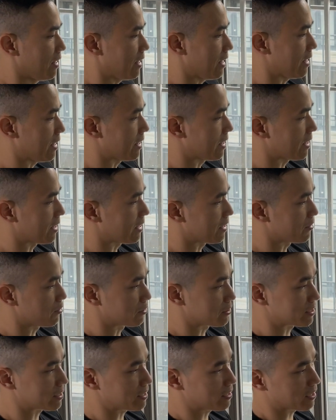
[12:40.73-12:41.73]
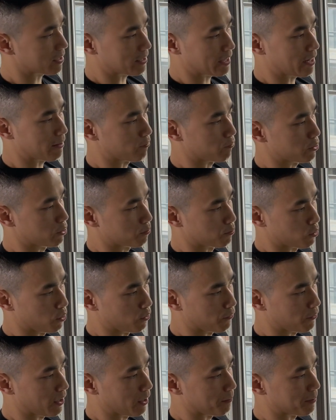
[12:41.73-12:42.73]
And you can see that they have real
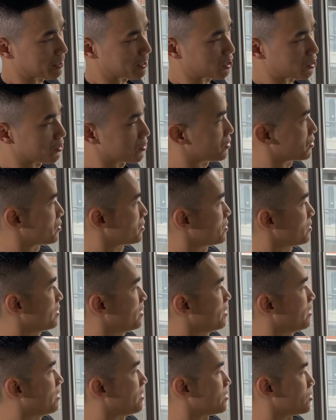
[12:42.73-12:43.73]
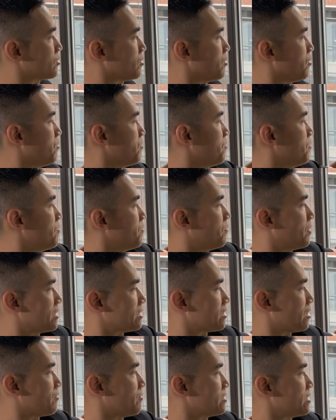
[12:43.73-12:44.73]
profile pictures. So
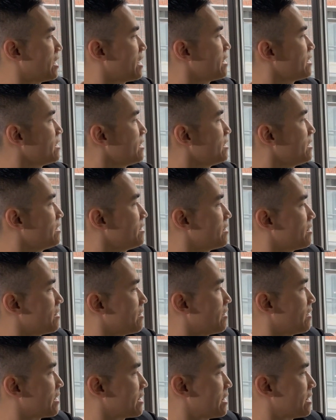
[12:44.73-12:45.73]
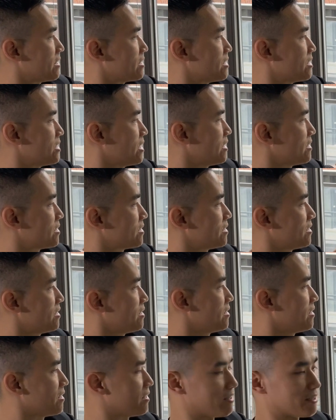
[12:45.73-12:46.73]
myself as Andy against
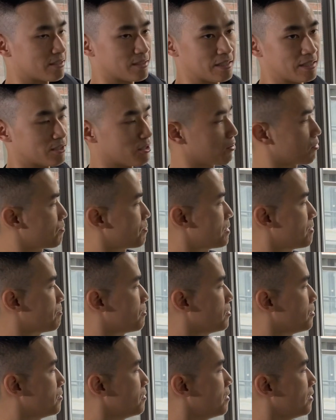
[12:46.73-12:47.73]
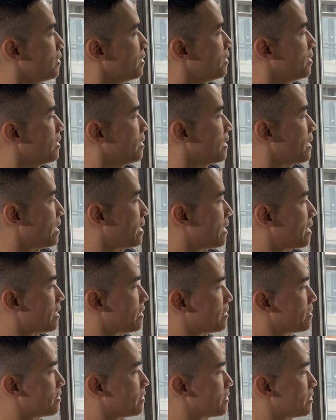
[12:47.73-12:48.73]
Jensen and these other people.
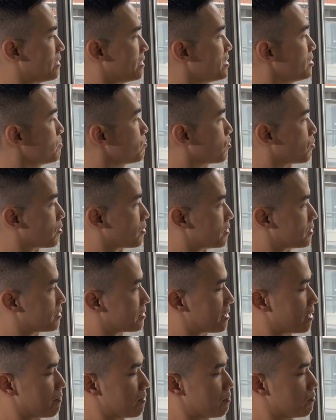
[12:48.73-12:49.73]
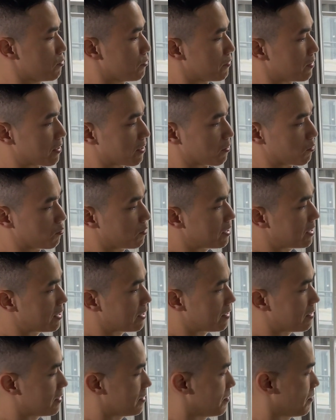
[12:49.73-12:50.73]
And the leaderboard can be moved out of the
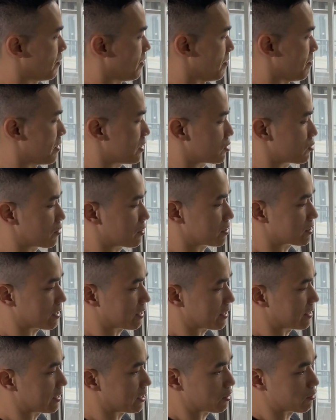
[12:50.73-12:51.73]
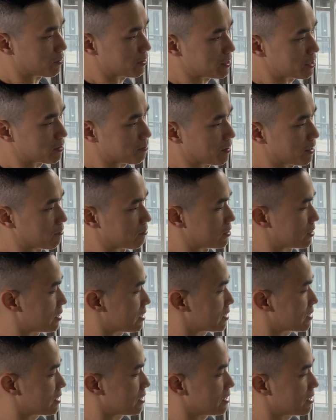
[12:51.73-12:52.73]
way. My metrics, I can increase my
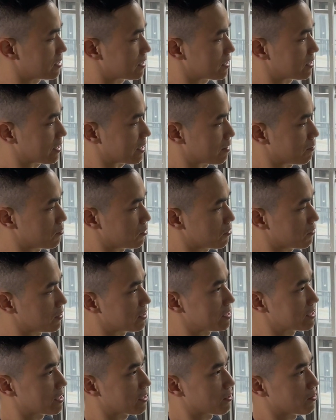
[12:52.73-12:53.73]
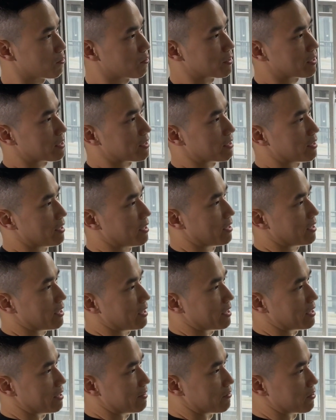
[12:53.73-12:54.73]
resistance. I can move these out of the way
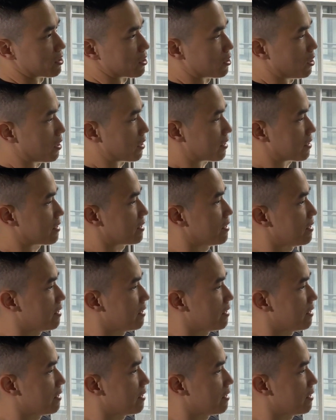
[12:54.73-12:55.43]
and even the clock.